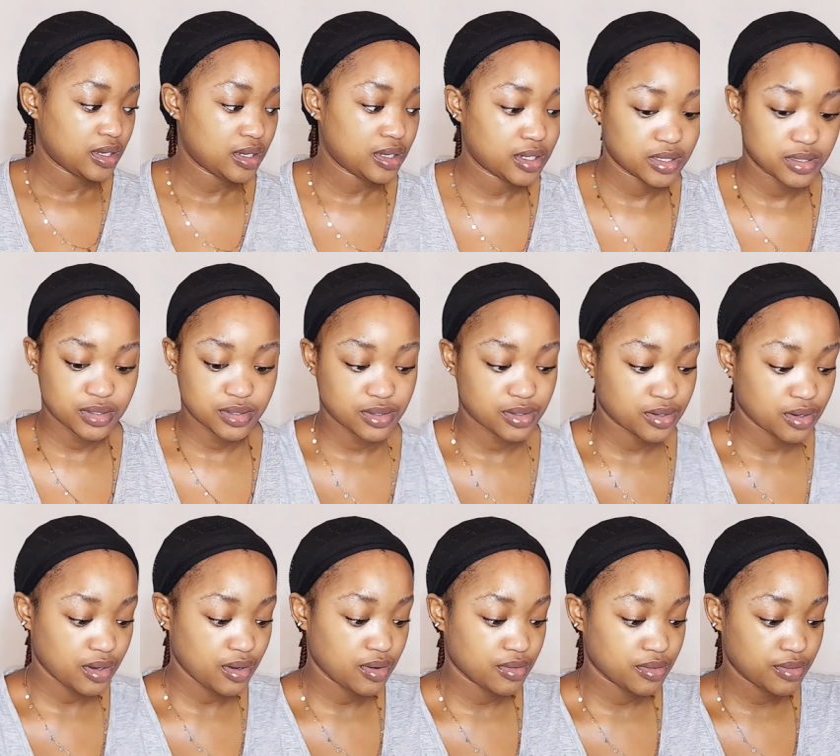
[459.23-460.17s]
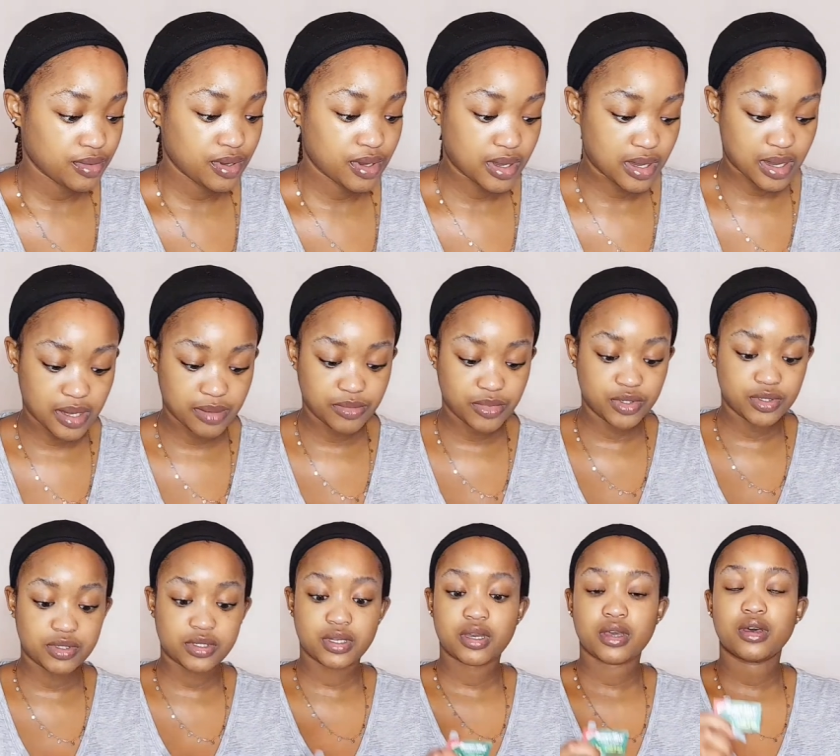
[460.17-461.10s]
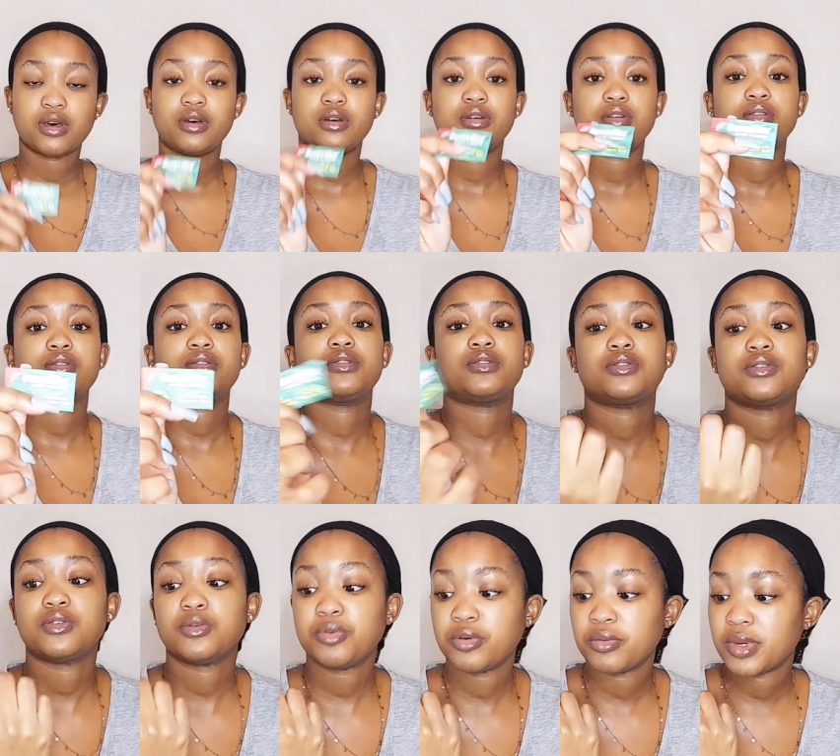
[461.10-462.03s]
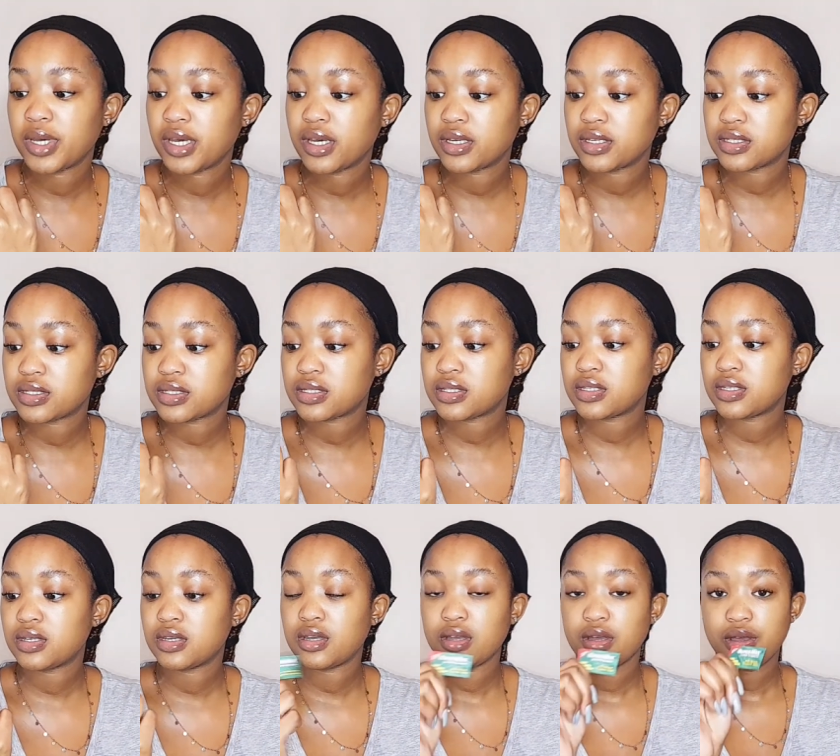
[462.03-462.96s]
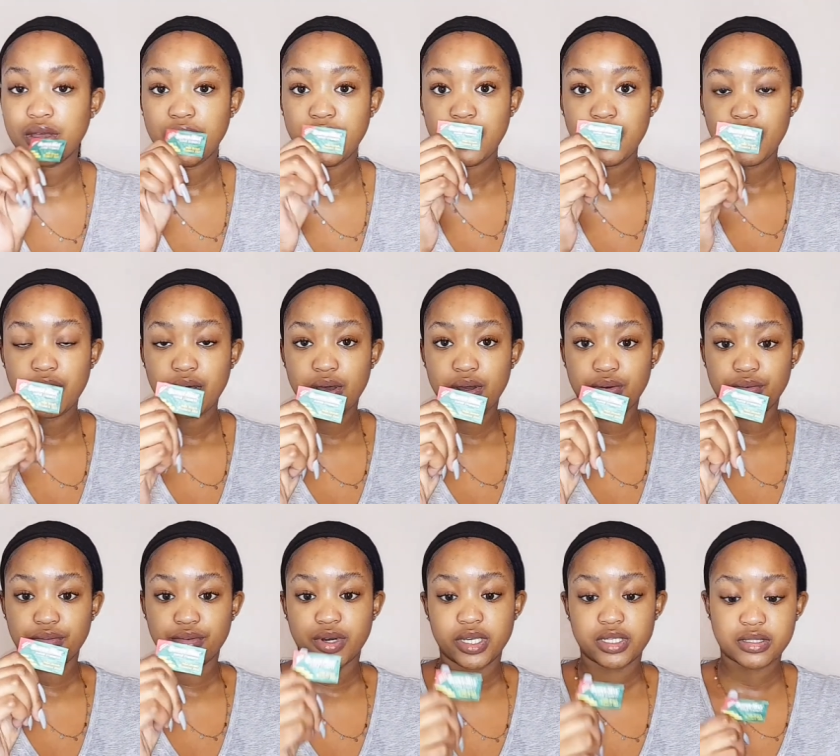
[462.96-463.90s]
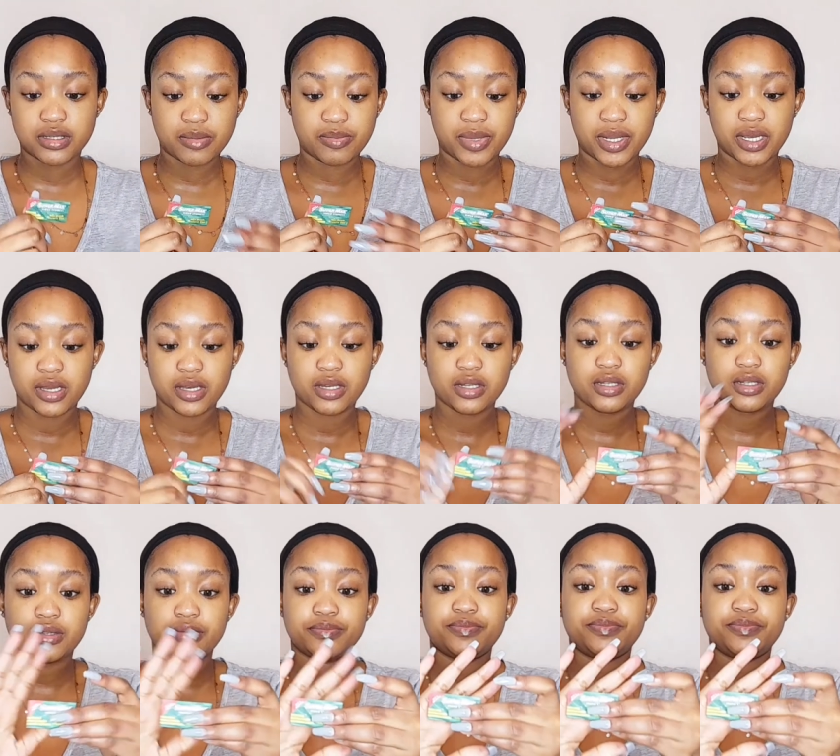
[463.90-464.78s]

let's go i'm using a supermax razor blade